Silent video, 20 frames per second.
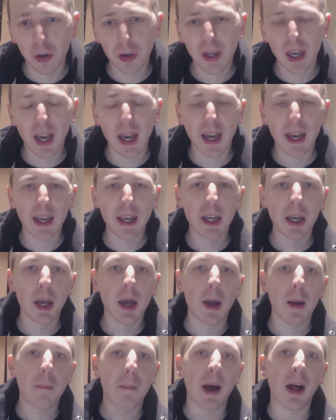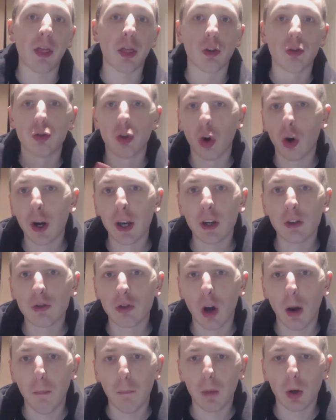Okay. At the Royal
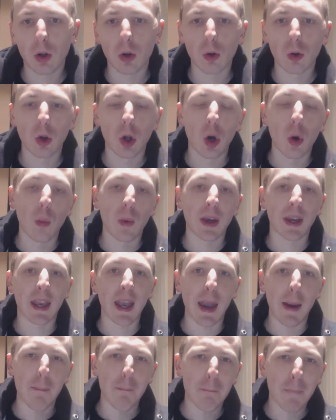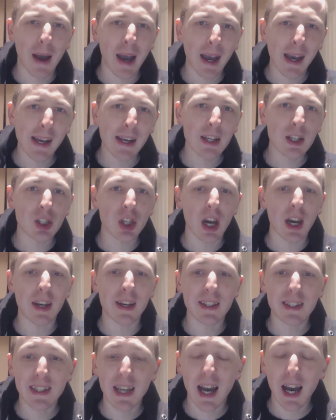Rumble, we're getting Paige
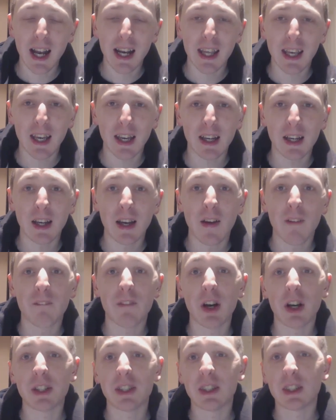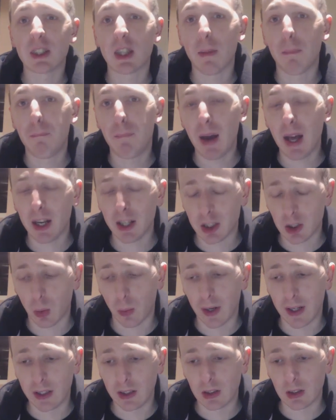and Natalya versus the Bella
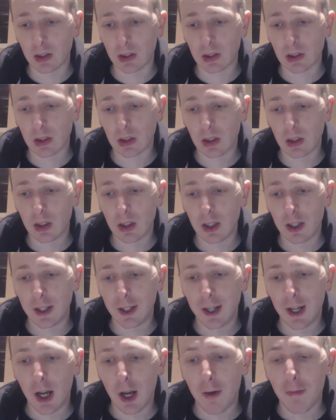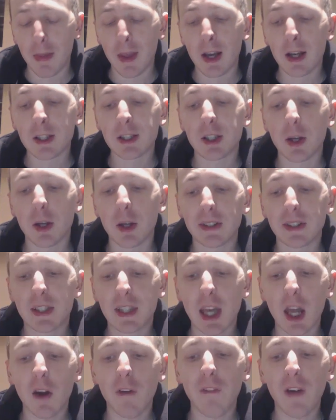Twins. So
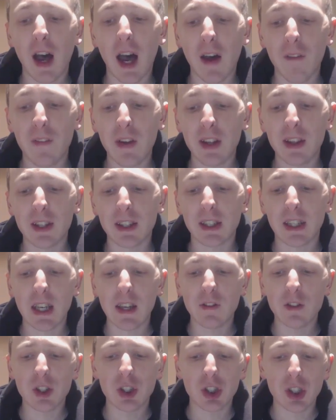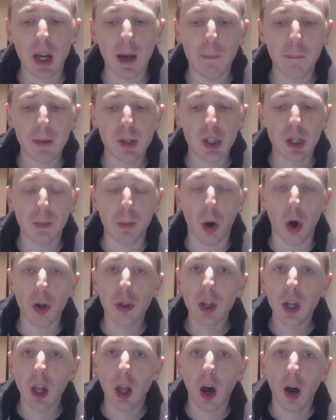instead of having the Divas Championship
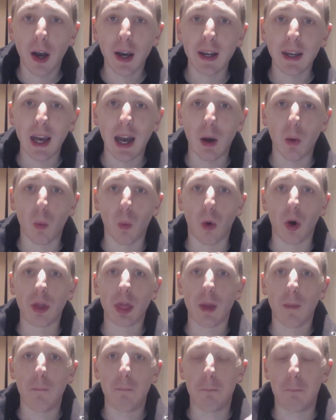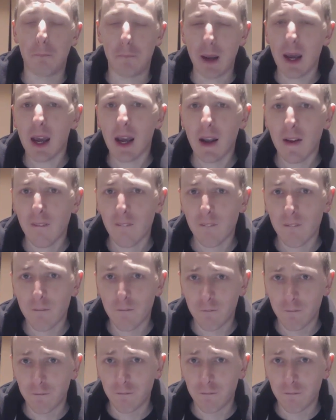on the line at one of the big